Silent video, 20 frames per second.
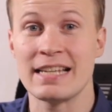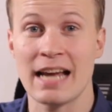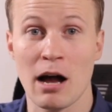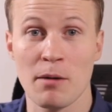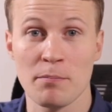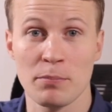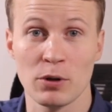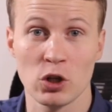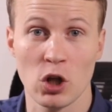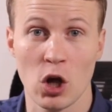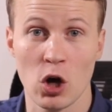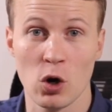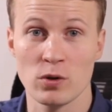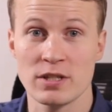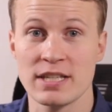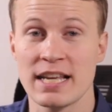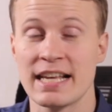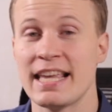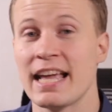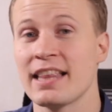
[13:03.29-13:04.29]
down
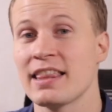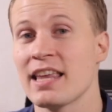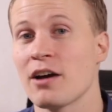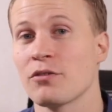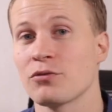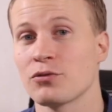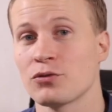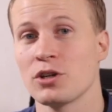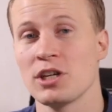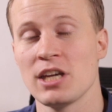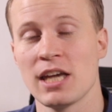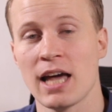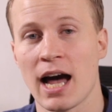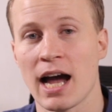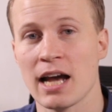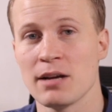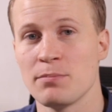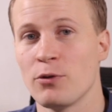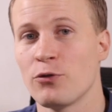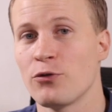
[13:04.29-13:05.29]
below to get that free
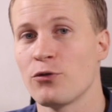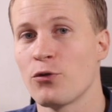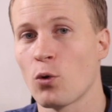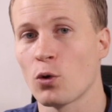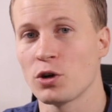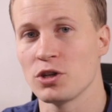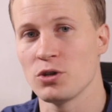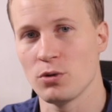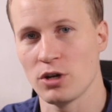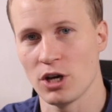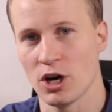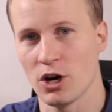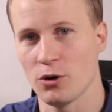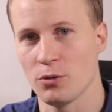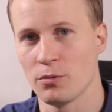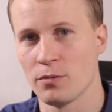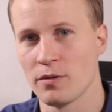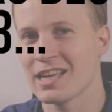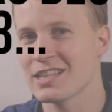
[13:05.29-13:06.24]
guide before you go.